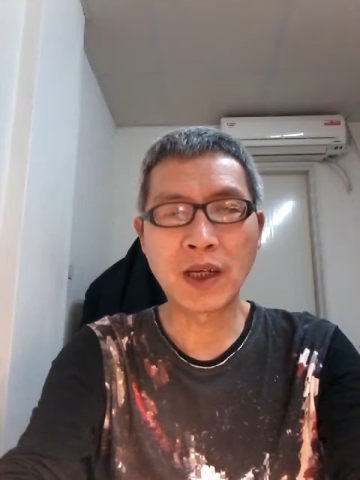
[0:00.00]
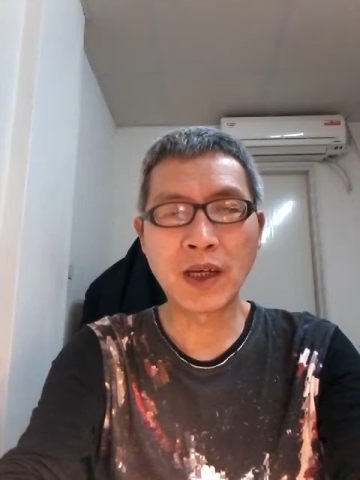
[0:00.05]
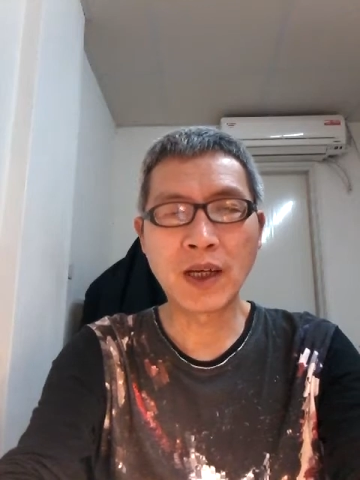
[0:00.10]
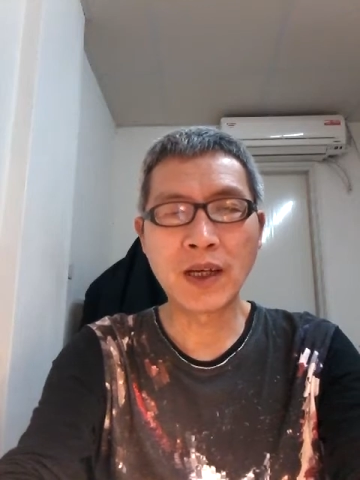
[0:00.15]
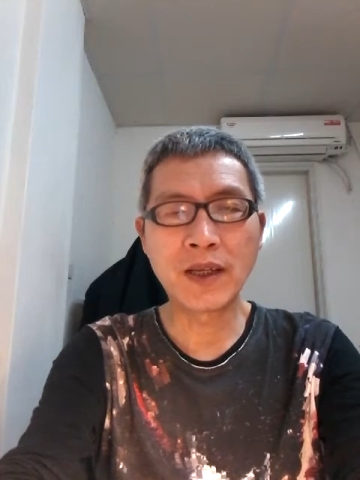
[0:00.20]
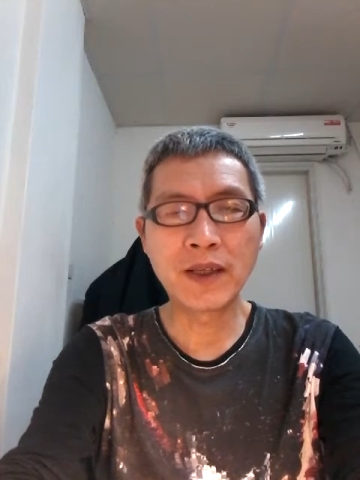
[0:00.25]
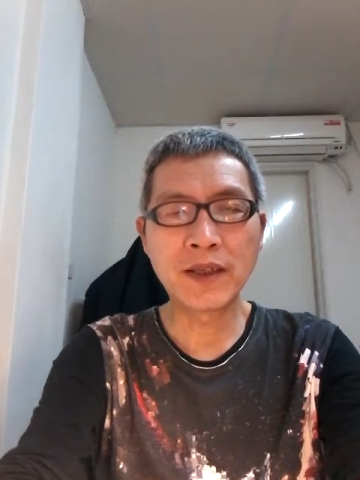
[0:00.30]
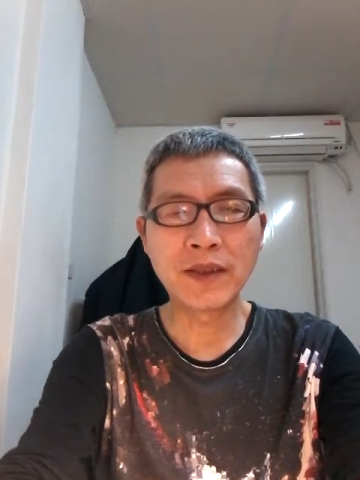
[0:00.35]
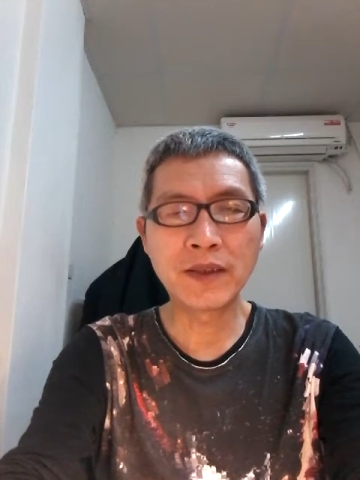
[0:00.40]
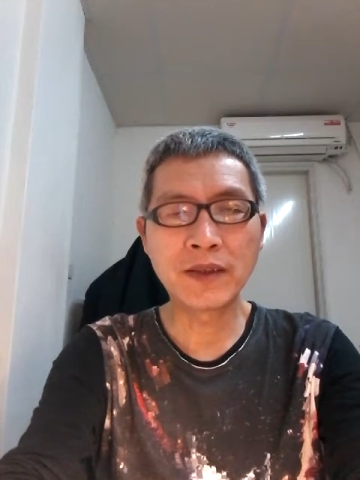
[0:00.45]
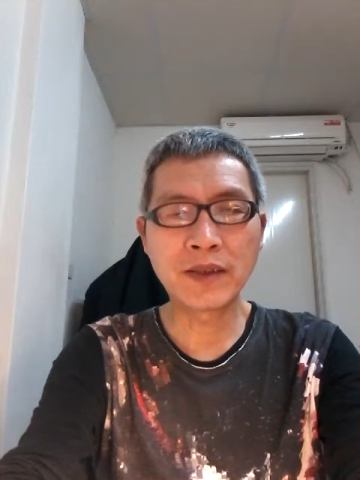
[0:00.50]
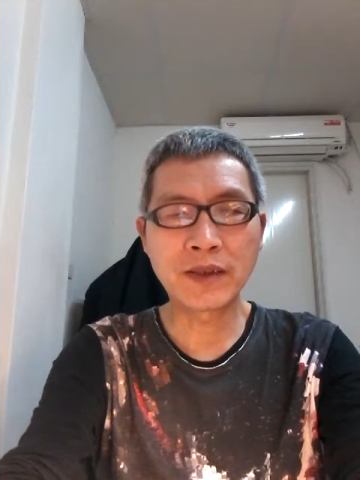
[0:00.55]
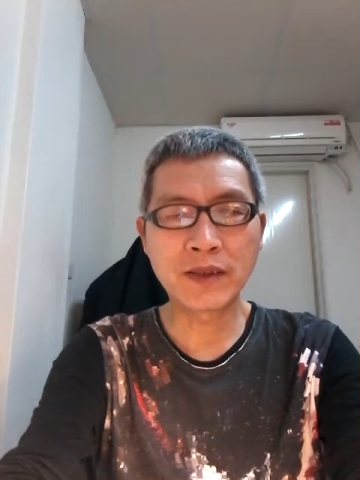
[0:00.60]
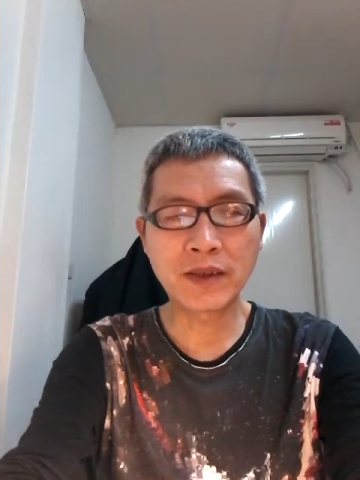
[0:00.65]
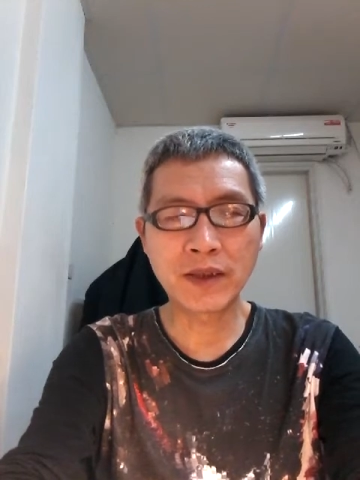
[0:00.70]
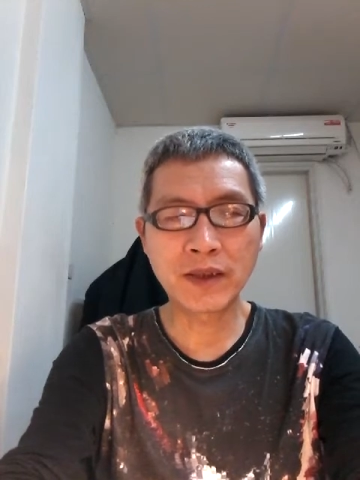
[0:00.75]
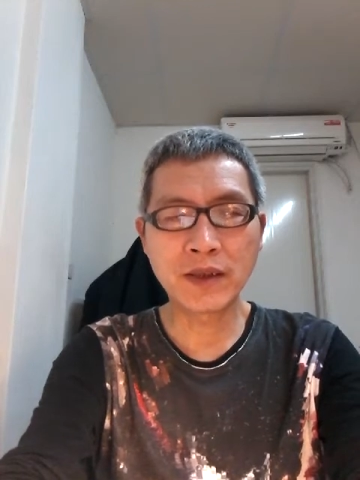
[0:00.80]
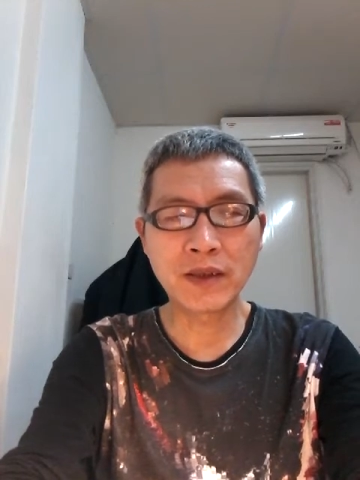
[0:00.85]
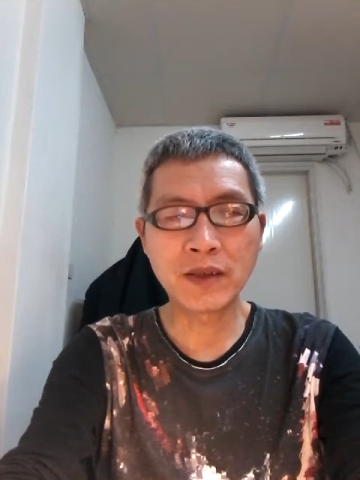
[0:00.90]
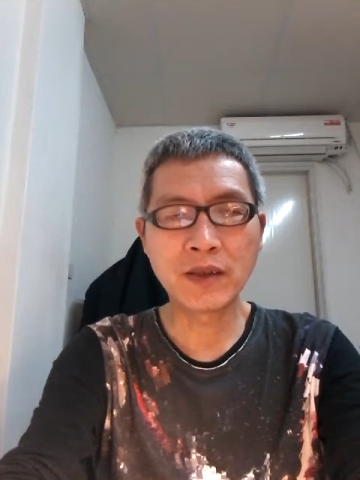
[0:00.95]
I
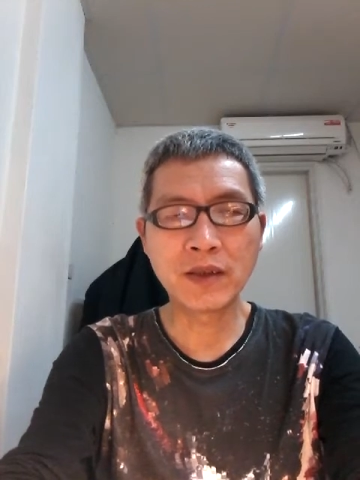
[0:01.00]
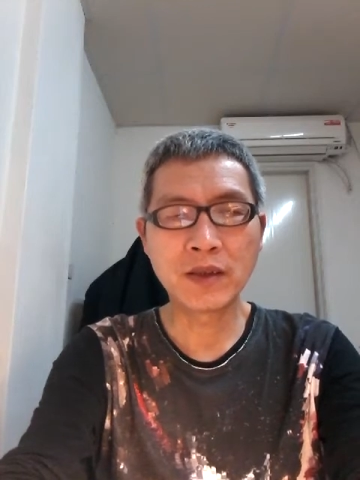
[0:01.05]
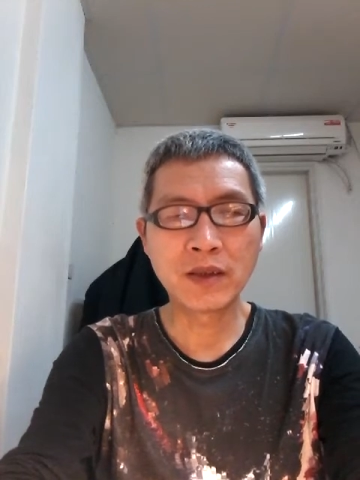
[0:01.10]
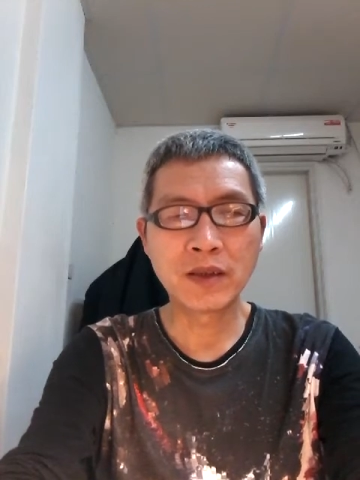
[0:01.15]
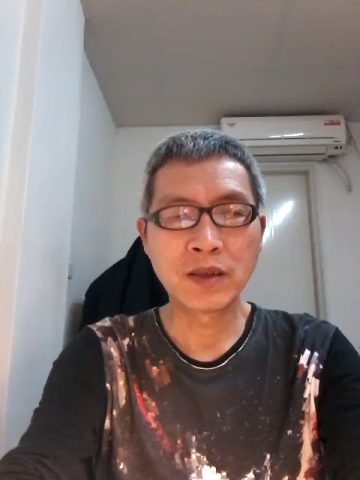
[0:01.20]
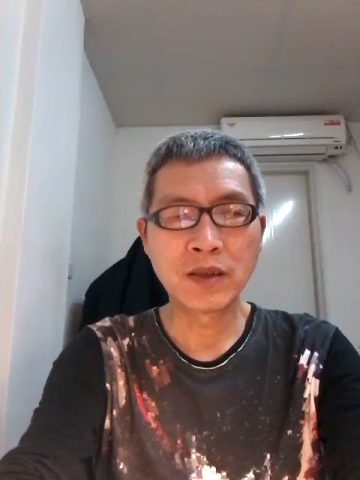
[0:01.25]
seen